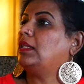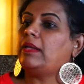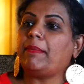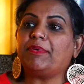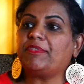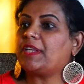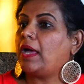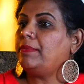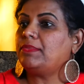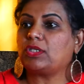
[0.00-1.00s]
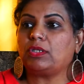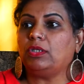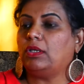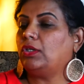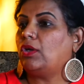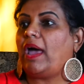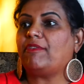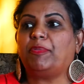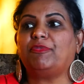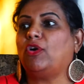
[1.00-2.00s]
the number of times, you know,
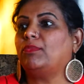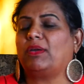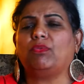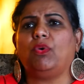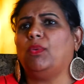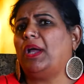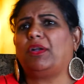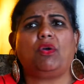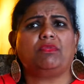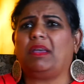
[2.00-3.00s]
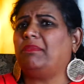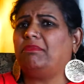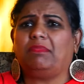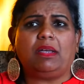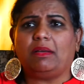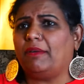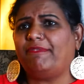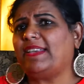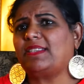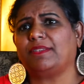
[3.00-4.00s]
I've performed at Walmart, a
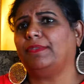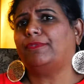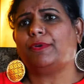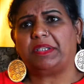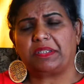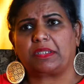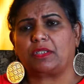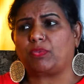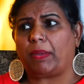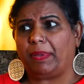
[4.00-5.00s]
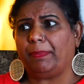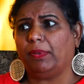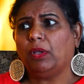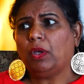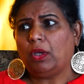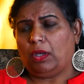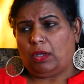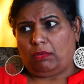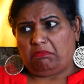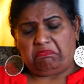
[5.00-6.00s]
festival, for instance, where people
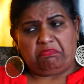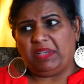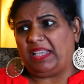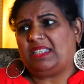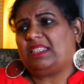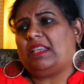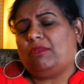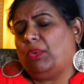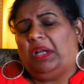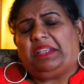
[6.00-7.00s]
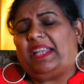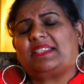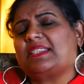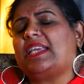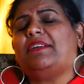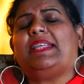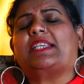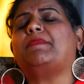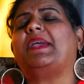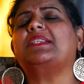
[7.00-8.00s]
weren't necessarily
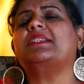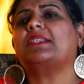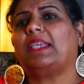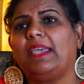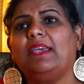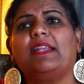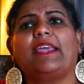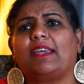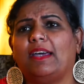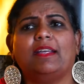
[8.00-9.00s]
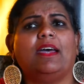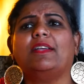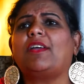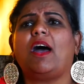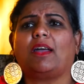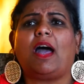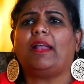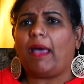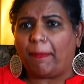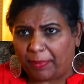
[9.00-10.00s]
expecting to hear like a rag
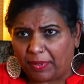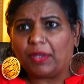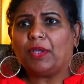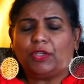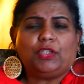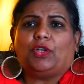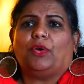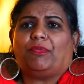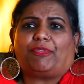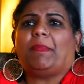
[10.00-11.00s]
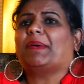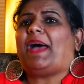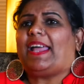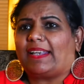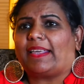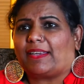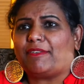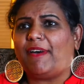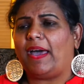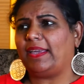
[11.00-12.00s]
alap, you know, from a band like
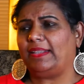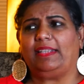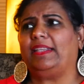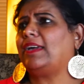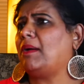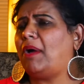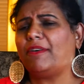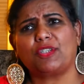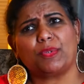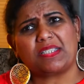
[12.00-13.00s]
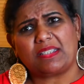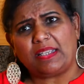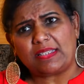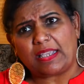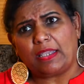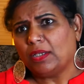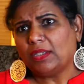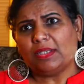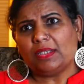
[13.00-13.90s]
Kafaya. And then they come afterwards and they say,